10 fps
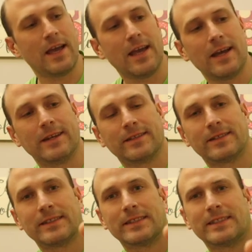and
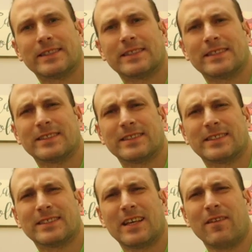
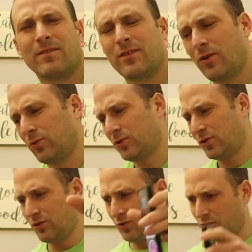
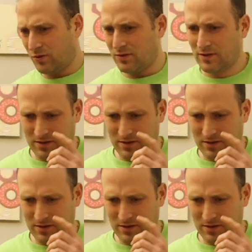7:02.